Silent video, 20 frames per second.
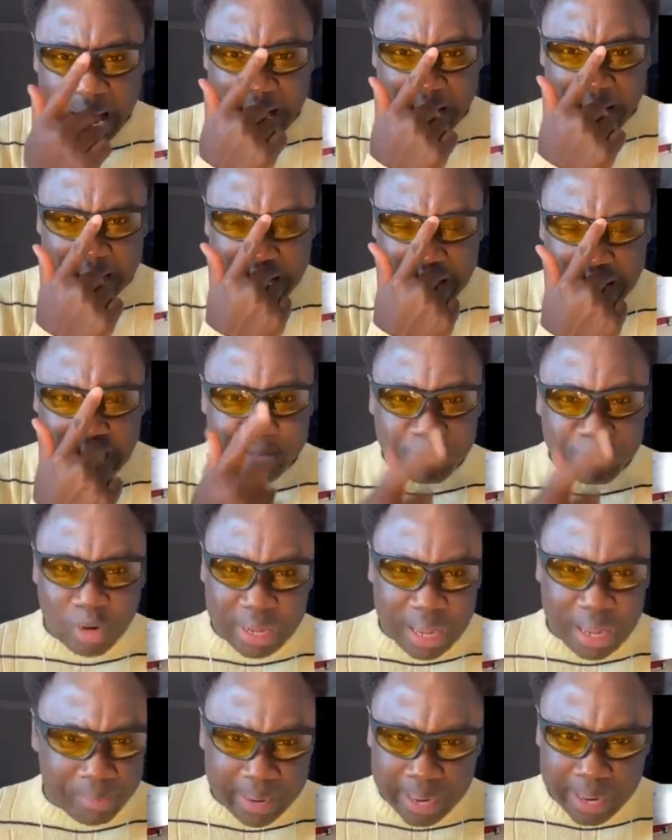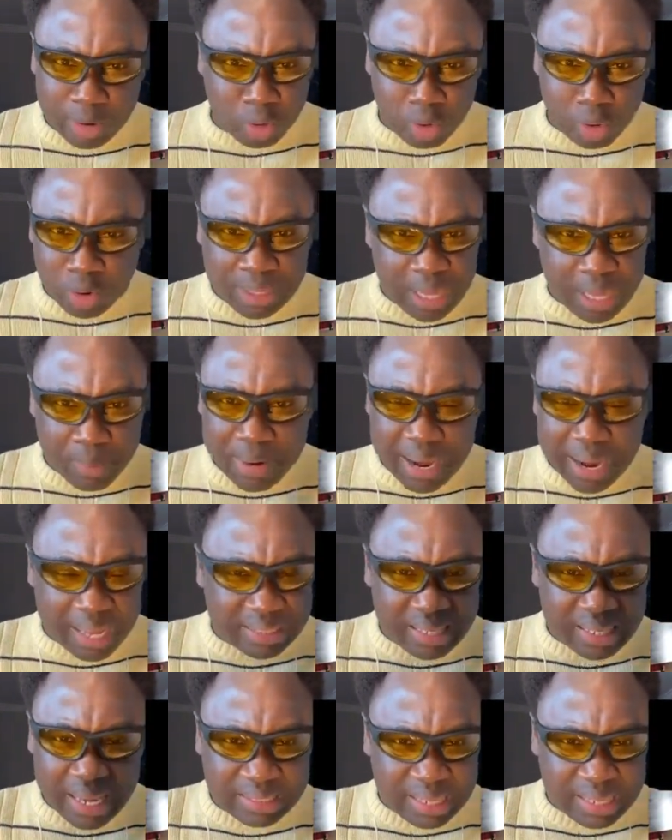Ghana for your head, your blessed,
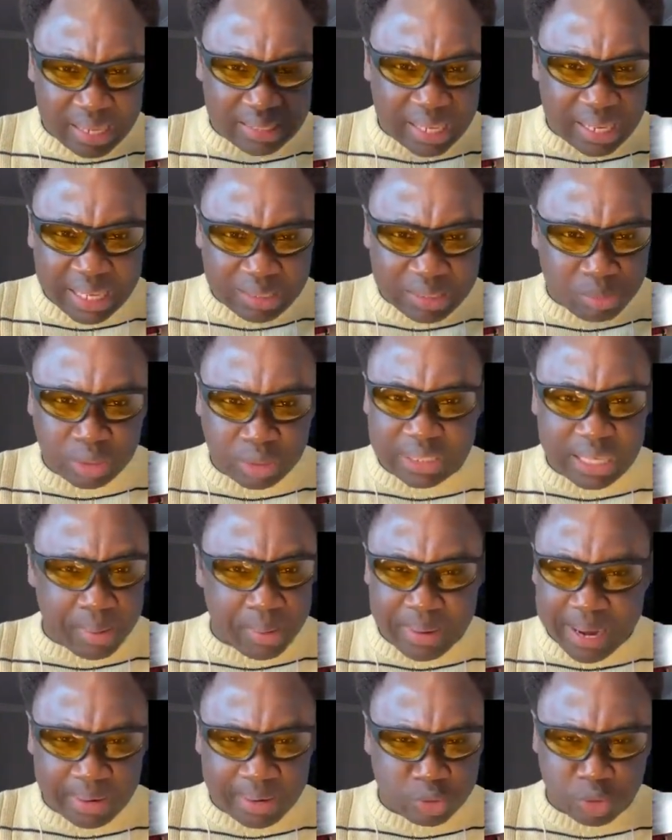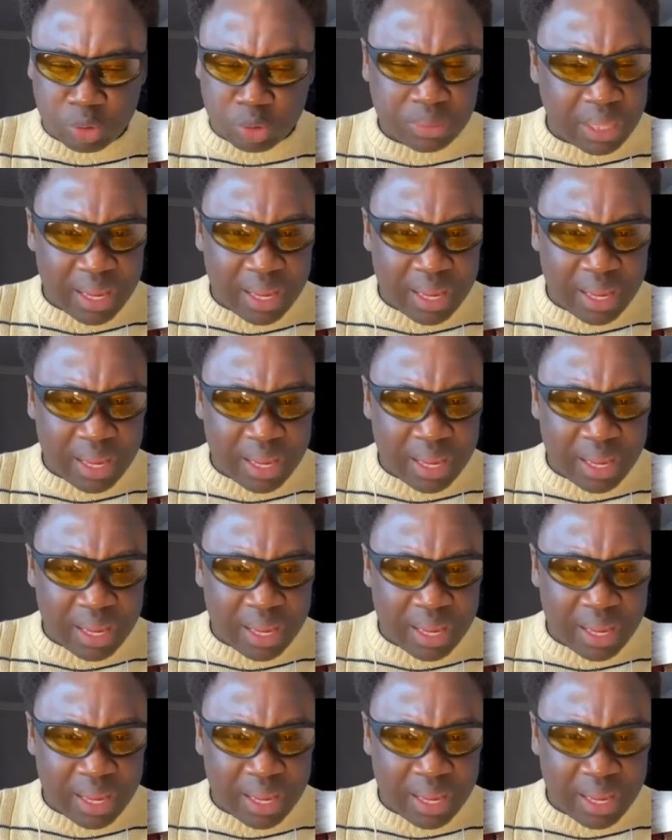I say it's mostly a blend so.